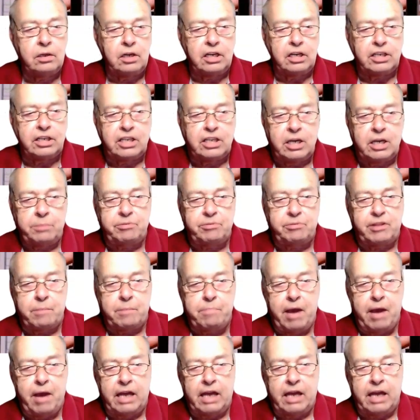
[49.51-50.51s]
It keeps the
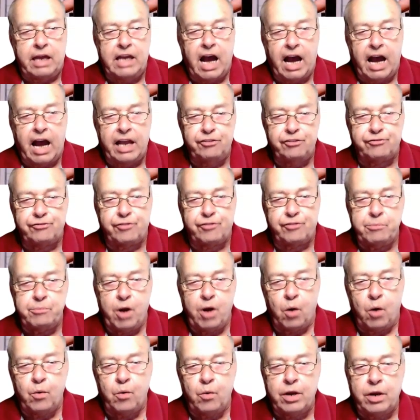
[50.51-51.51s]
bad guys from
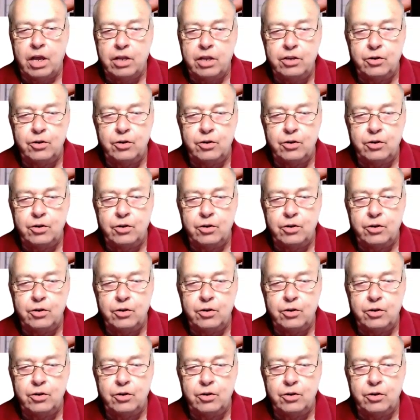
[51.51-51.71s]
knowing